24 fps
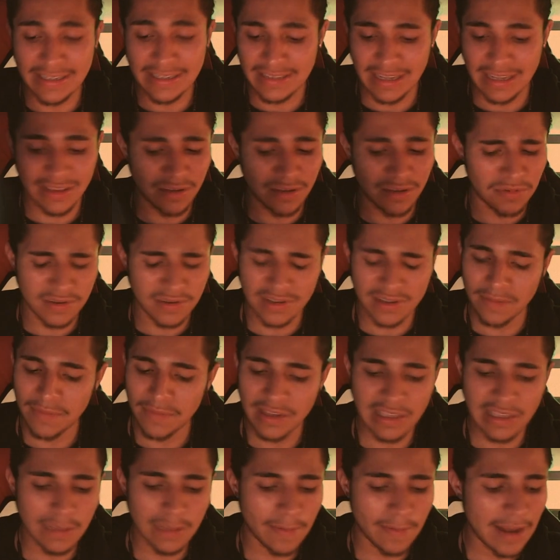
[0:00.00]
said, there was
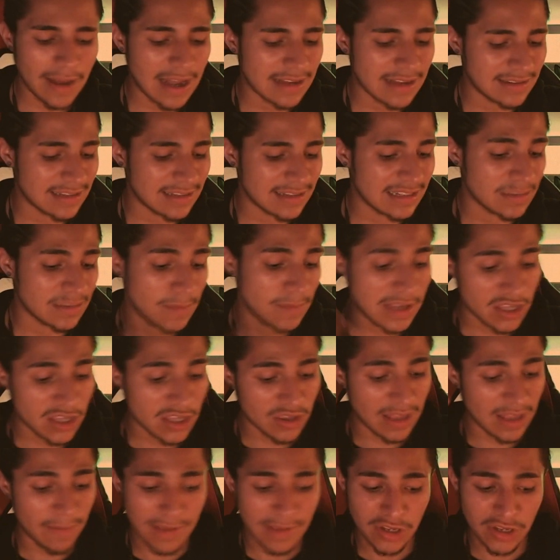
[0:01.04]
something in the past that
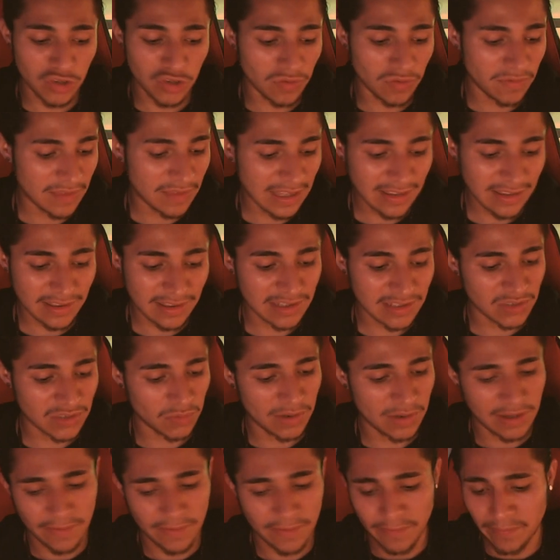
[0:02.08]
made you think this
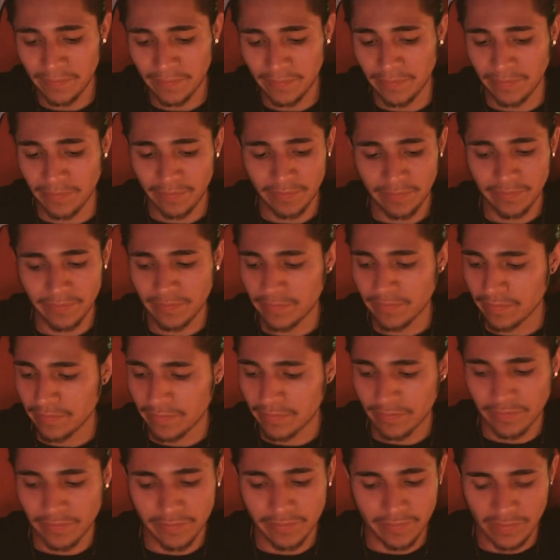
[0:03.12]
way.
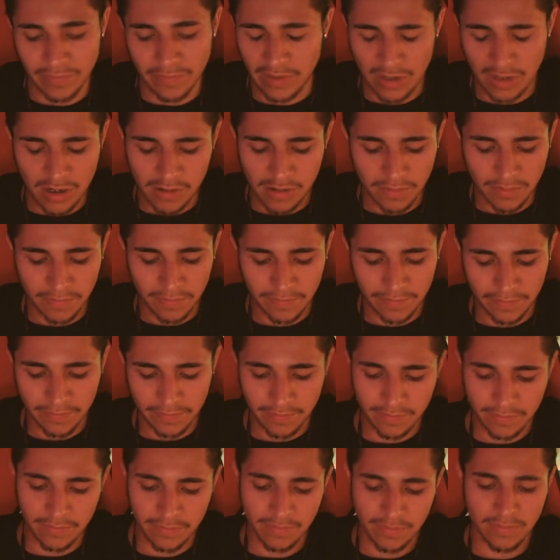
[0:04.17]
No.
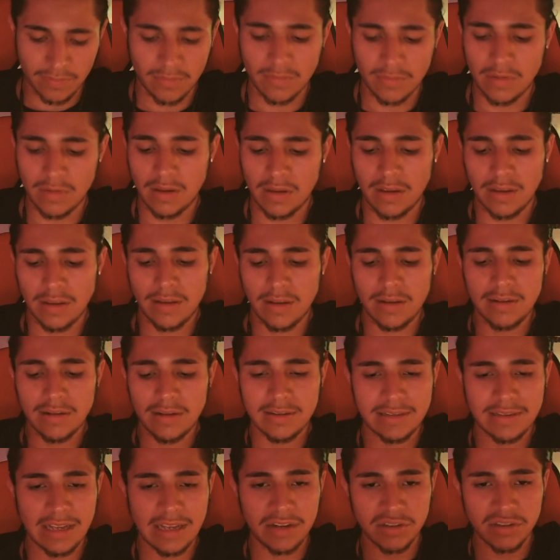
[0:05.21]

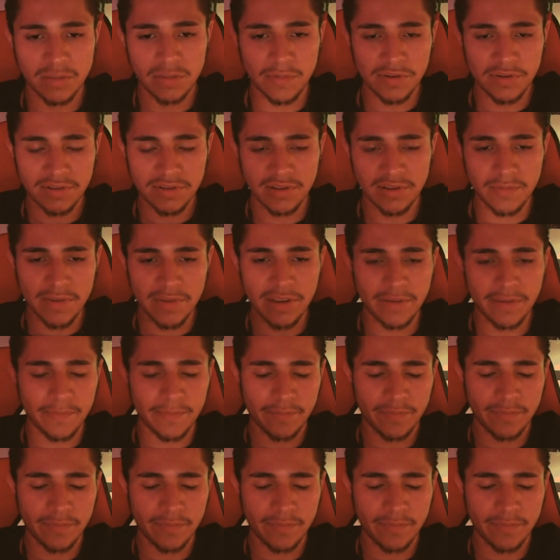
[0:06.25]
That's not how it's supposed to be.